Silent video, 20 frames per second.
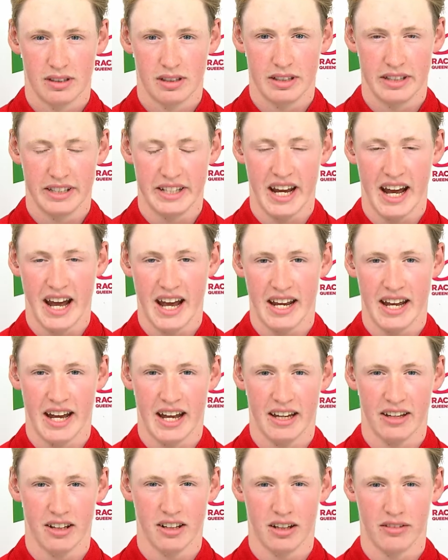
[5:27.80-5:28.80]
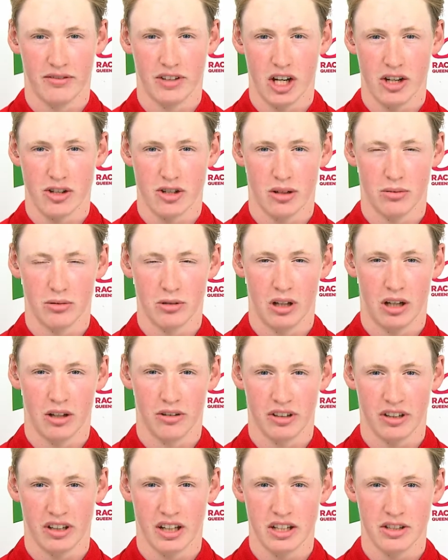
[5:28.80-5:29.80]
Yeah, he'll have no trouble
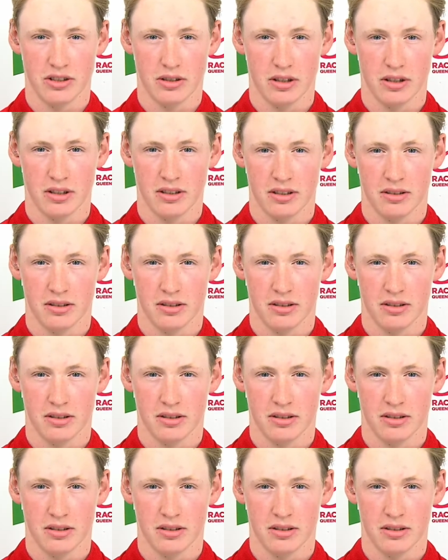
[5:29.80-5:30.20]
holding these, Chris.